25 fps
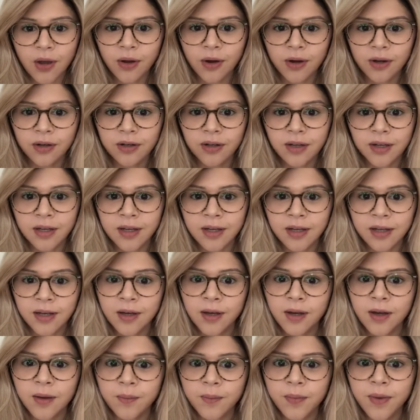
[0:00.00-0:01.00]
on.
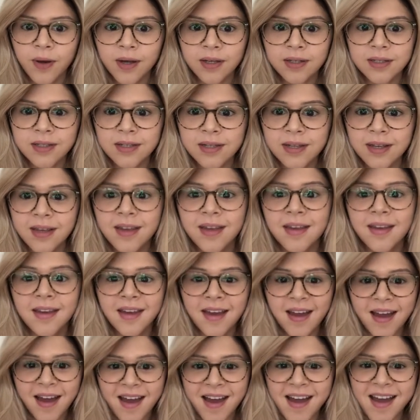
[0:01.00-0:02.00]
But
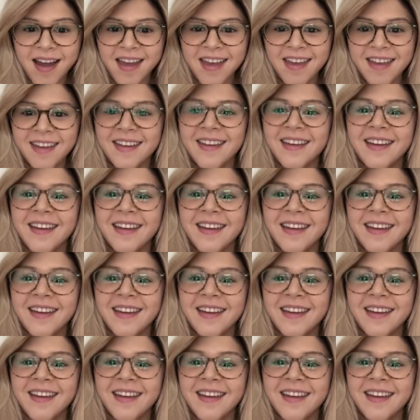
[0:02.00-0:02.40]
hi,